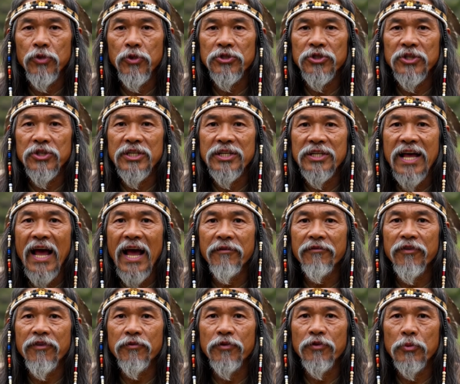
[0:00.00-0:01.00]
uses
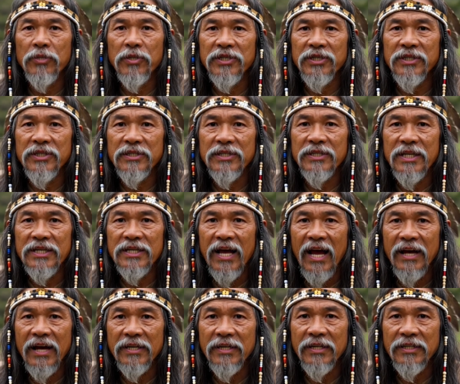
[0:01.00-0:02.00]
high-frequency phase
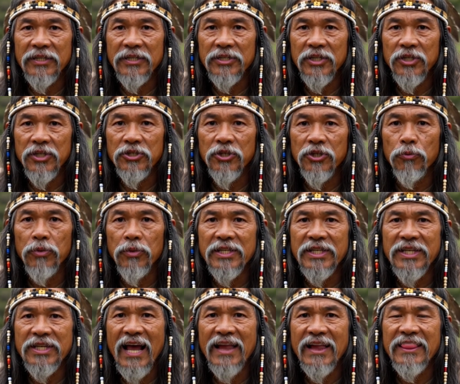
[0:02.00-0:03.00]
locking to synchronize with the
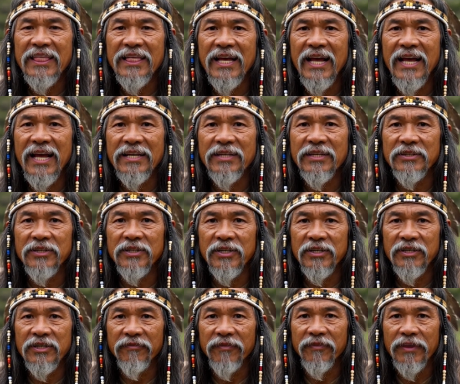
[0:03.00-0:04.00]
dying
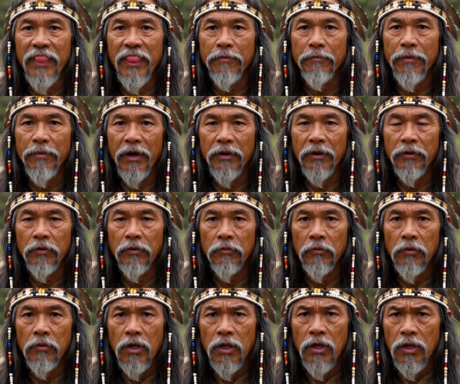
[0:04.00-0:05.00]
365-day model.
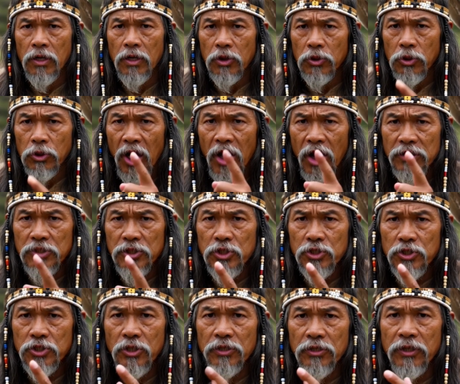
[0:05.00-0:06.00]
The dots
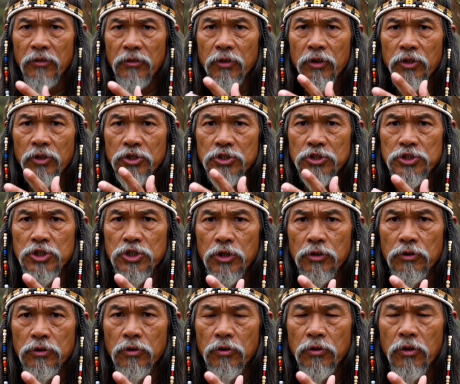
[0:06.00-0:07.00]
you see are the grid's
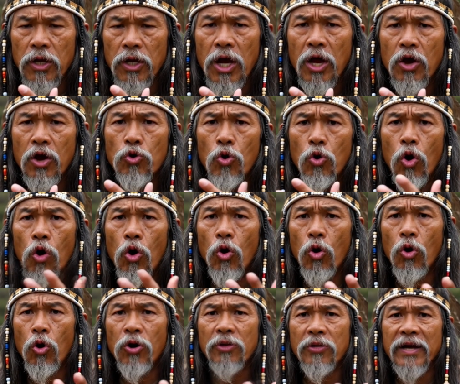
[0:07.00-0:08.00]
jitter, trying to
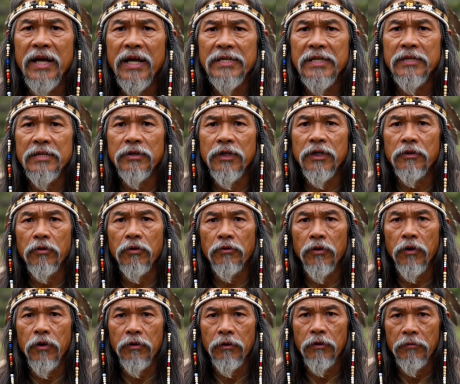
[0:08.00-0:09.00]
hold time together in
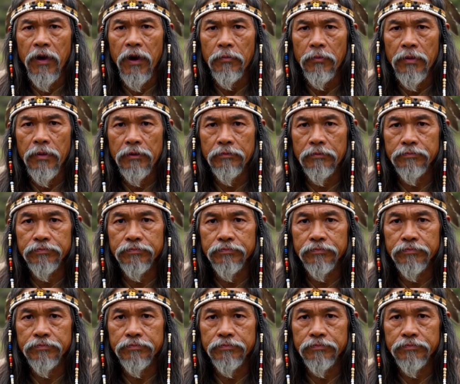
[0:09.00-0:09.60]
your environment.